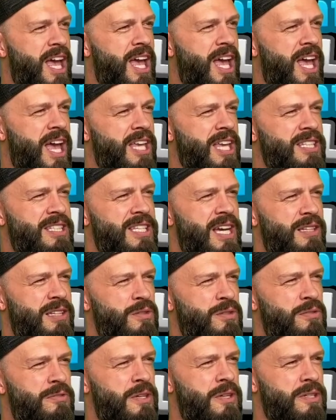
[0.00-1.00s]

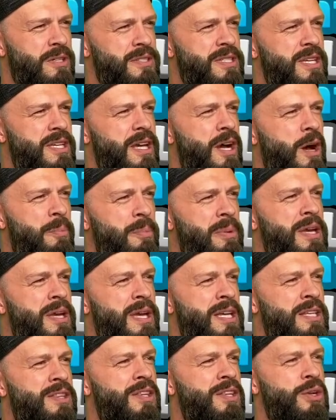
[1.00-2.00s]
Yellow vaults up
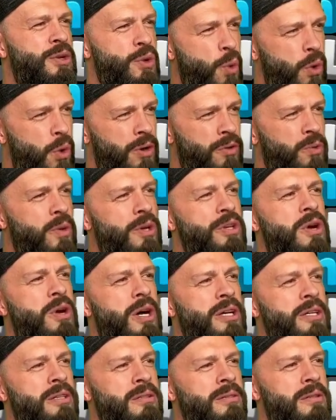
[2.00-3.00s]
in the north. Where are you
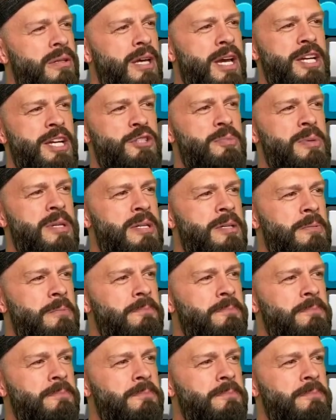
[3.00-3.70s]
hunting, HB?